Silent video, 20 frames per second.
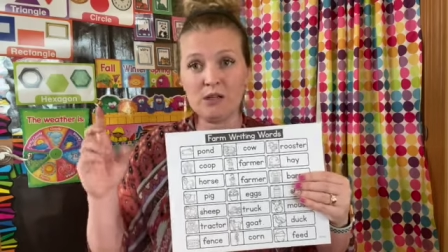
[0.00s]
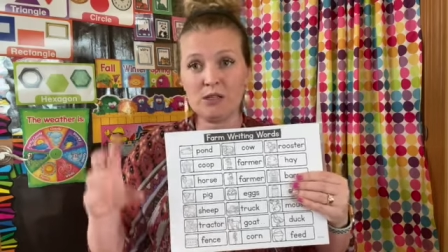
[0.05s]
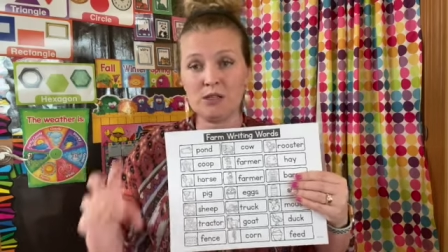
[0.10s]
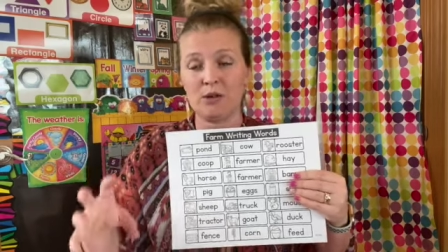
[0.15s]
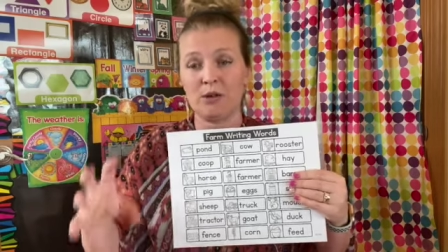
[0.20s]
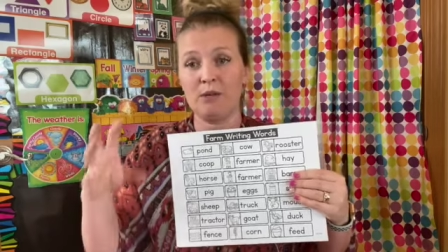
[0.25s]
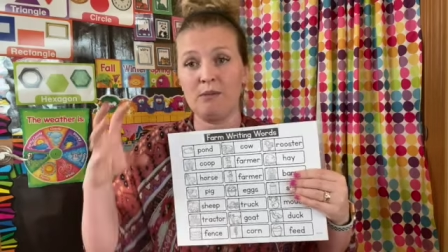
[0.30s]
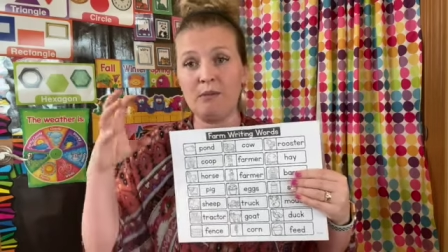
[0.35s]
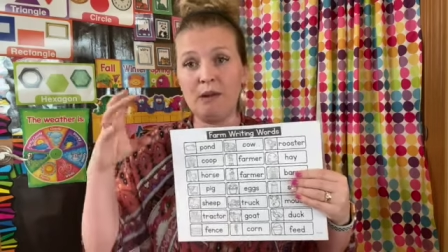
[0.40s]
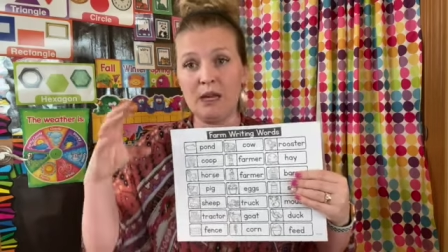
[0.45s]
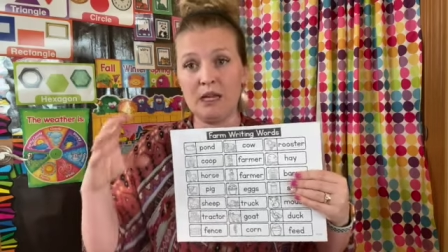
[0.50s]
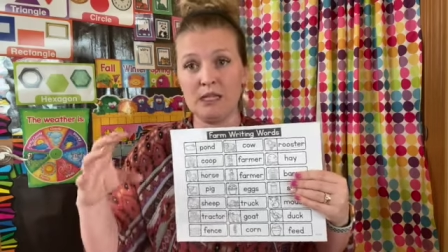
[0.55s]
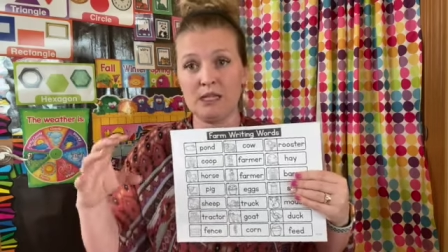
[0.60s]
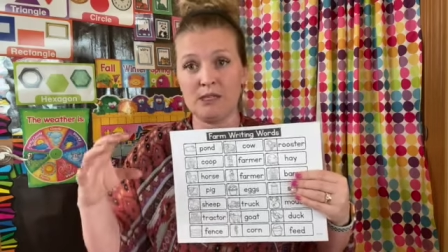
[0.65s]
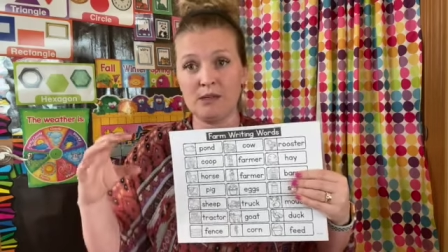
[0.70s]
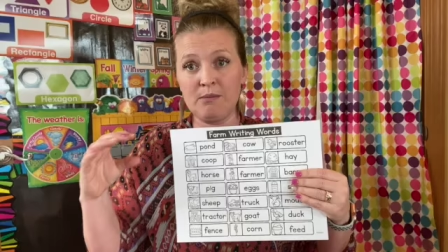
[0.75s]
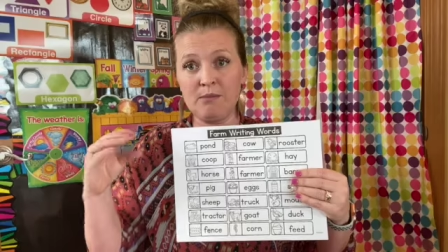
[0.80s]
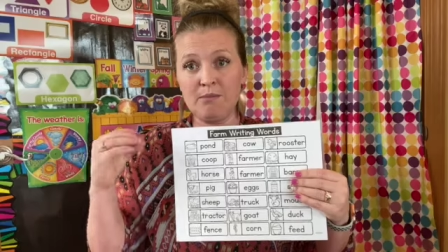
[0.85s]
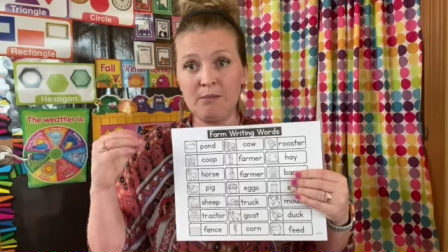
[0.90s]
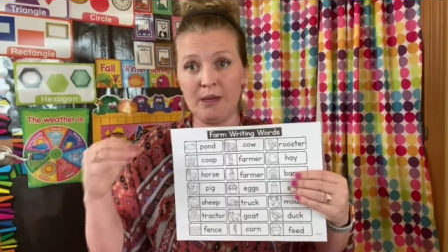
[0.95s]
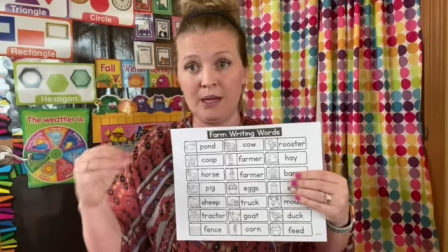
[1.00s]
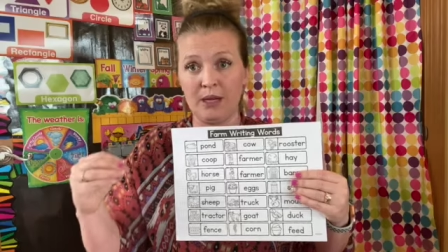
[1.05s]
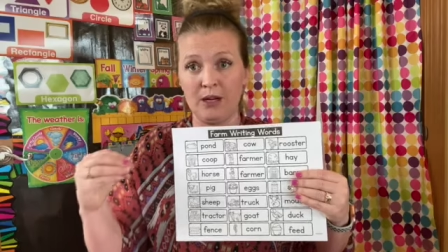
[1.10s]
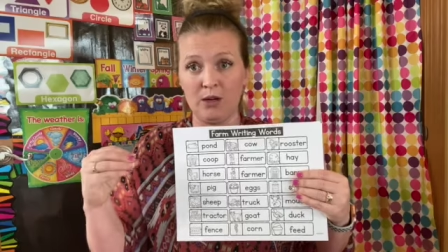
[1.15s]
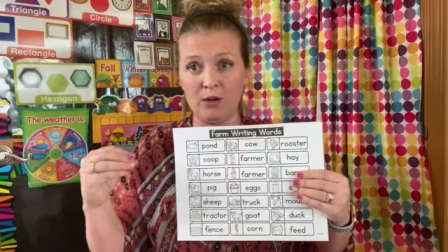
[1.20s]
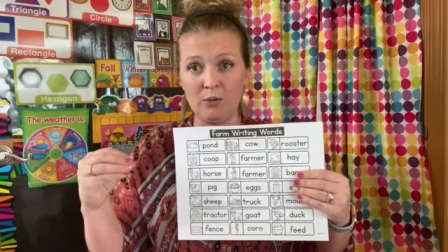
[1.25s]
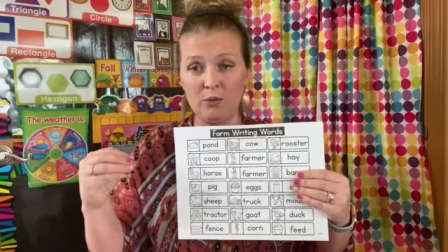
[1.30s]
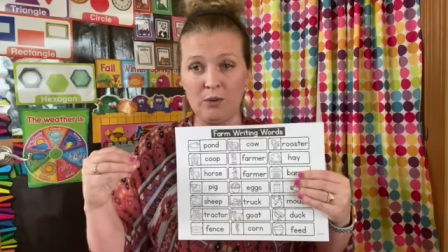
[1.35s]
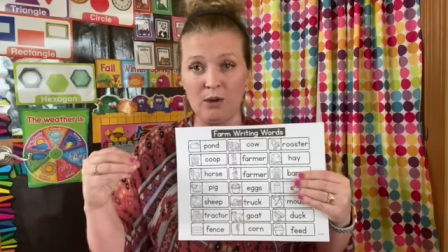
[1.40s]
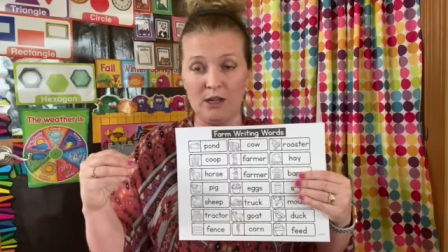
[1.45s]
so I made some
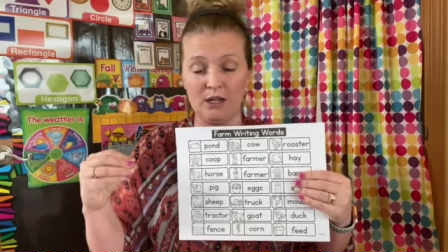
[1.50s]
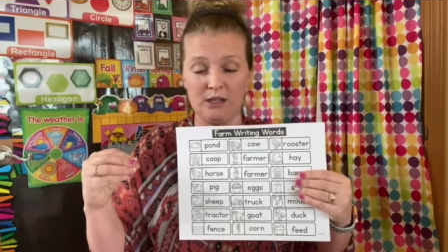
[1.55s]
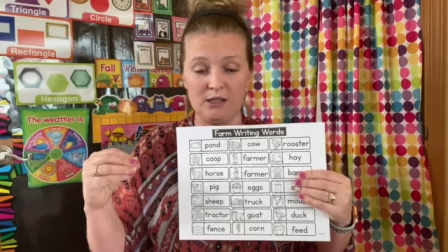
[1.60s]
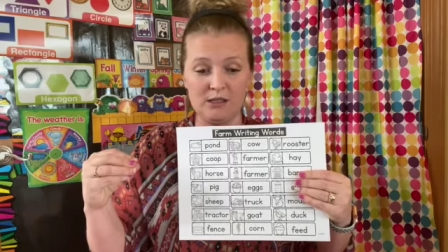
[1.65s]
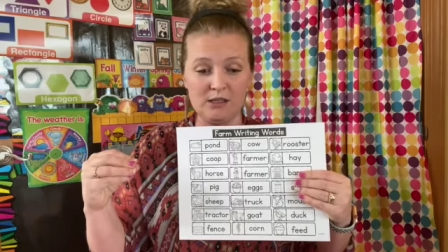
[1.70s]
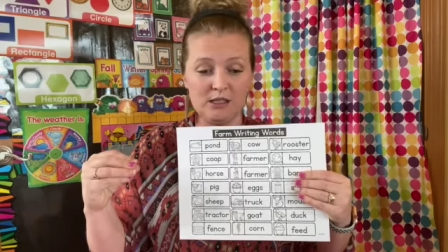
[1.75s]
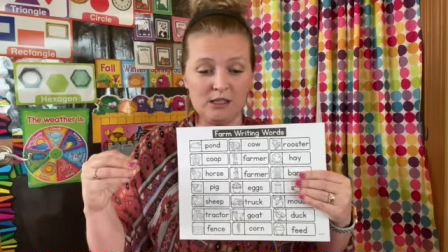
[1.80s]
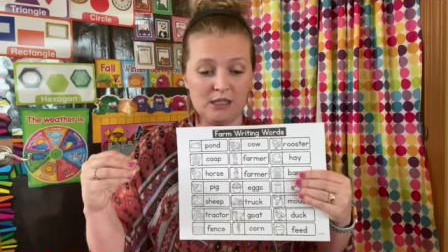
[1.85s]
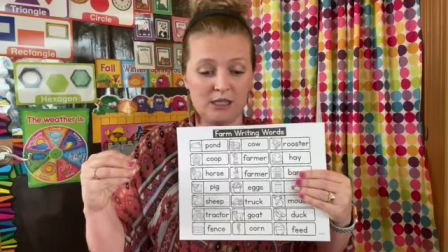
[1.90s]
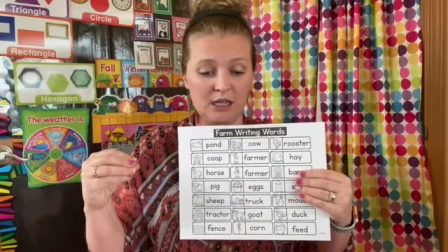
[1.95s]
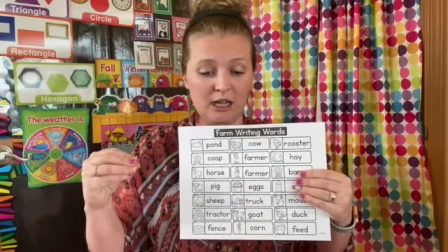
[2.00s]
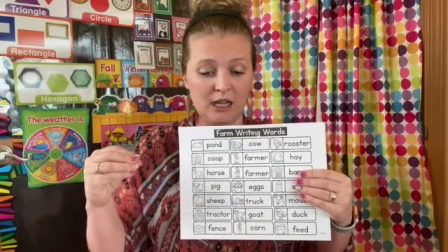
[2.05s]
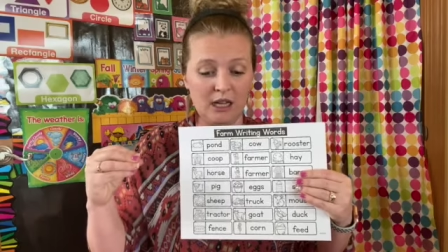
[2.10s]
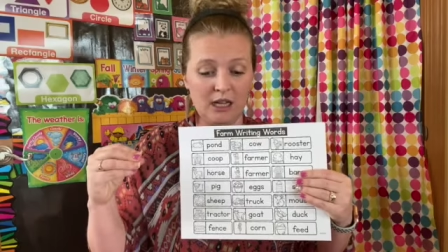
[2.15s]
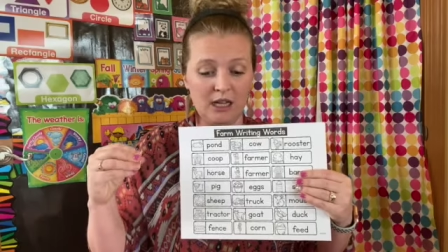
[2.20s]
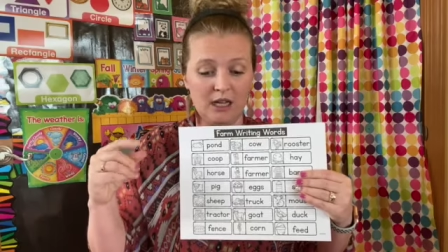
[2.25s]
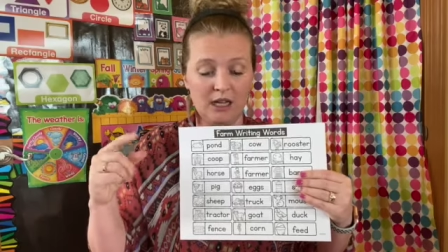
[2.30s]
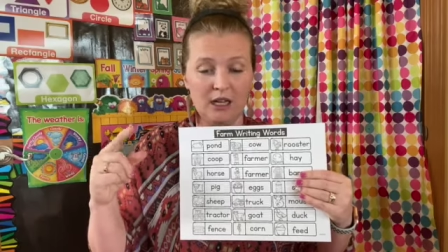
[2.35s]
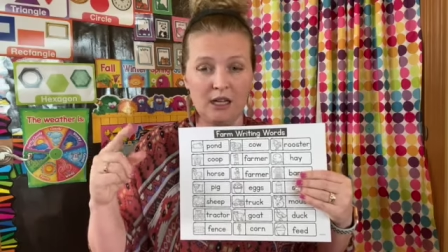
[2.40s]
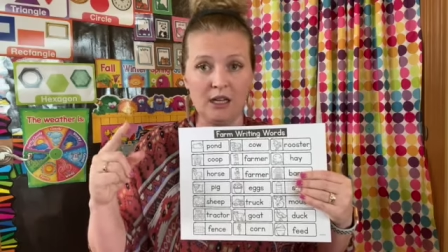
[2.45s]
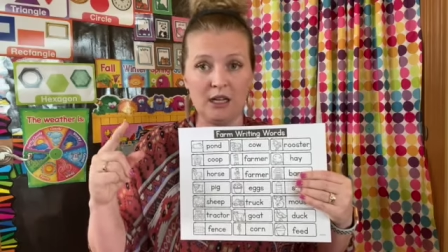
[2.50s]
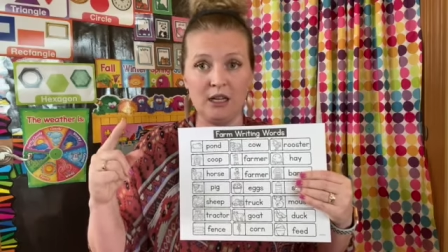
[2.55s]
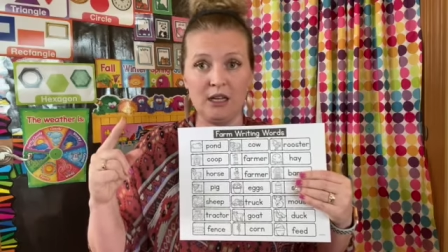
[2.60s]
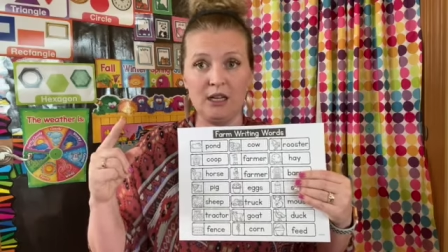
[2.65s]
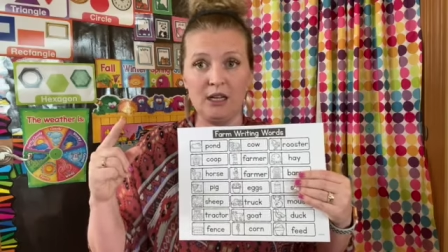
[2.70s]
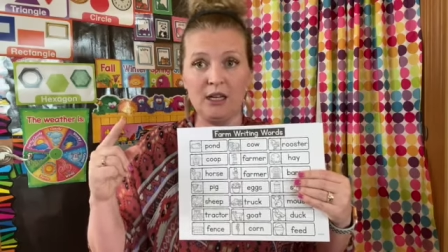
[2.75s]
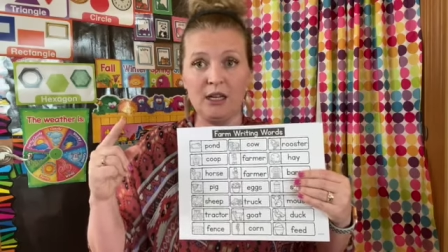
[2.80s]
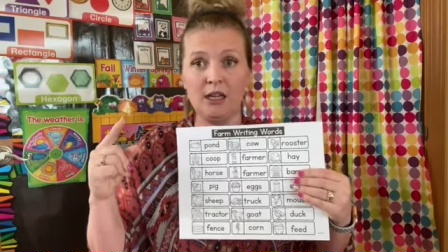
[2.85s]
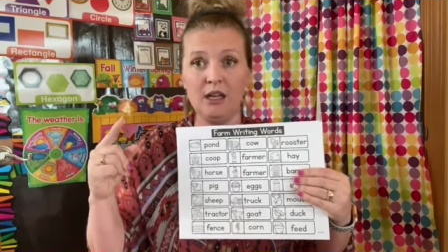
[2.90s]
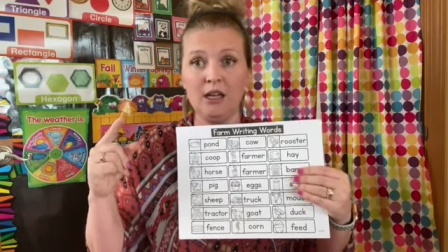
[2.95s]
bigger ones,
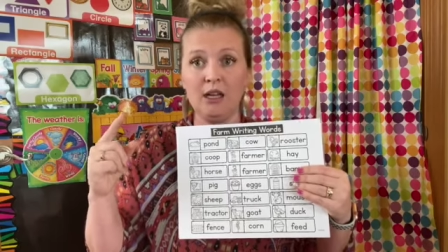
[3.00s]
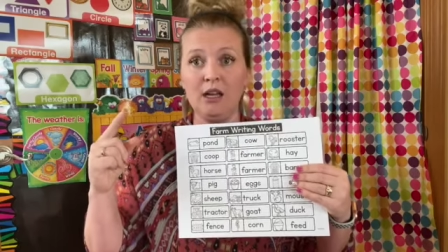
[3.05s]
and